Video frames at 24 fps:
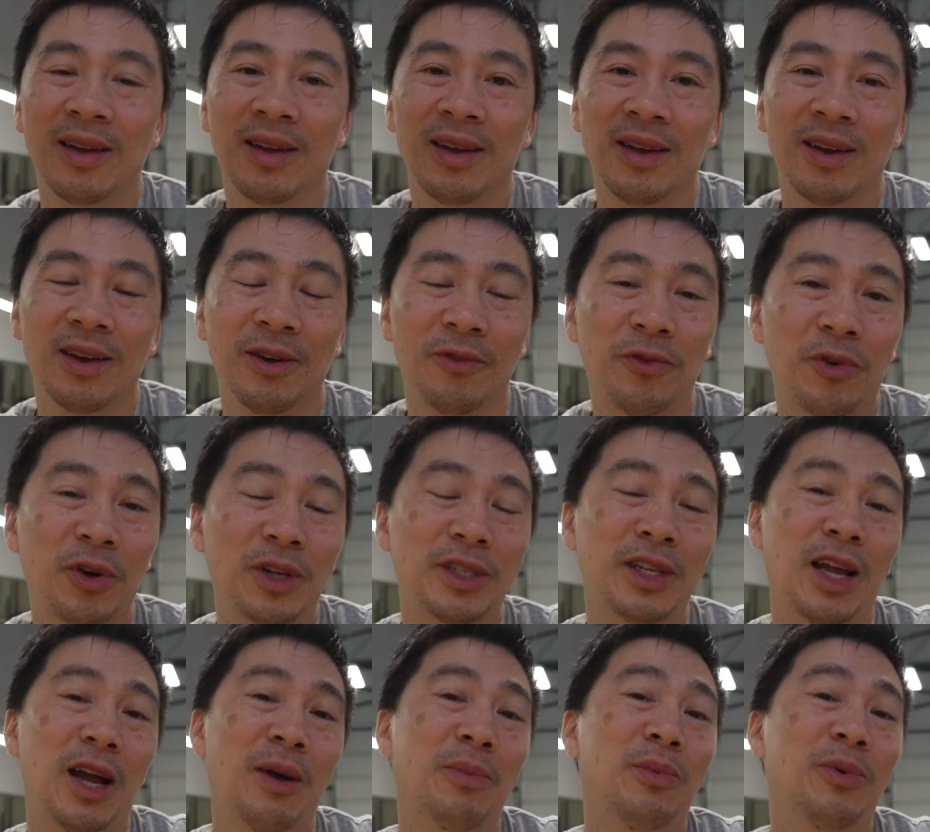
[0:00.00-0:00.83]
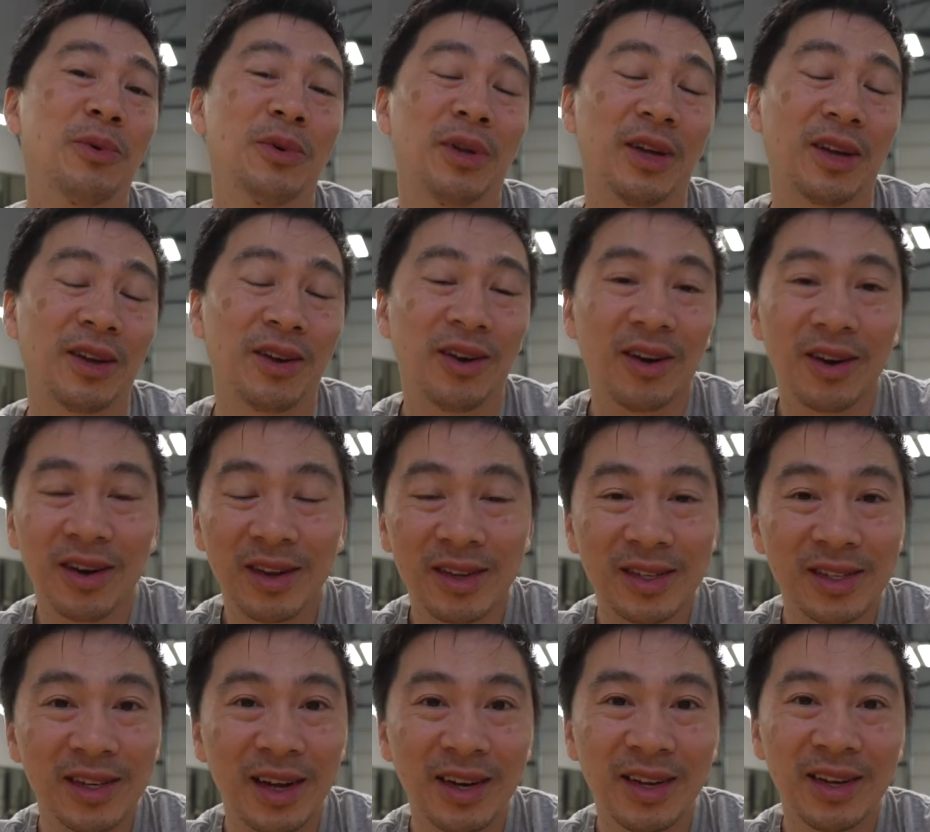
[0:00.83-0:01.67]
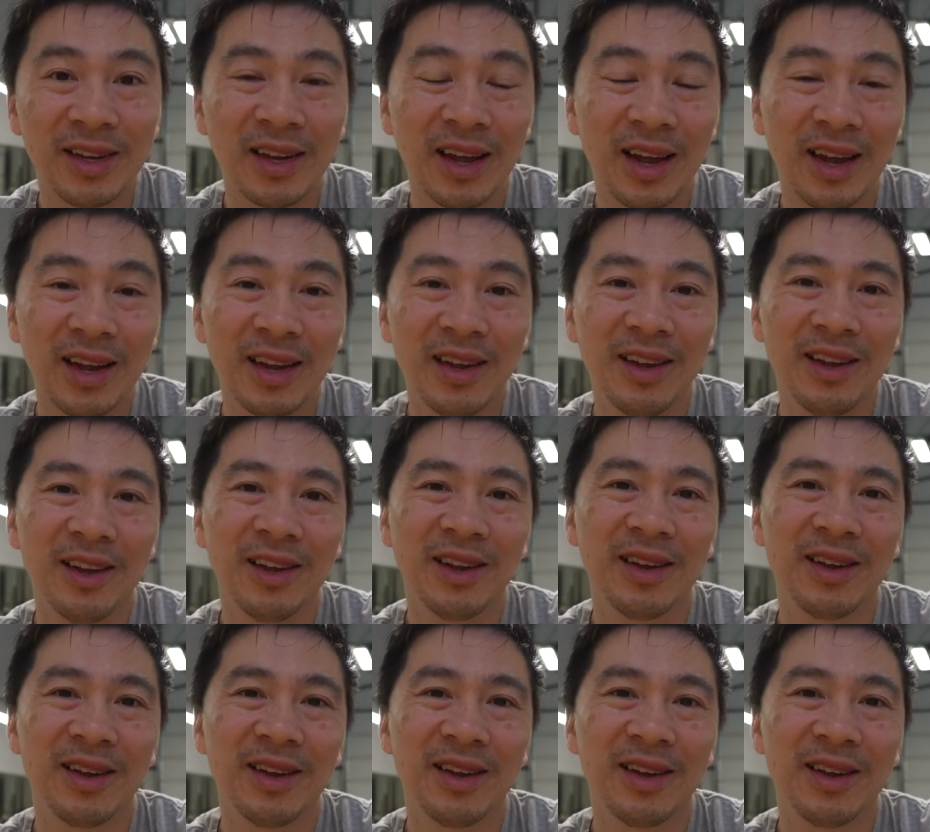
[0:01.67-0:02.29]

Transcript: Uh, for example, like on a sunny day,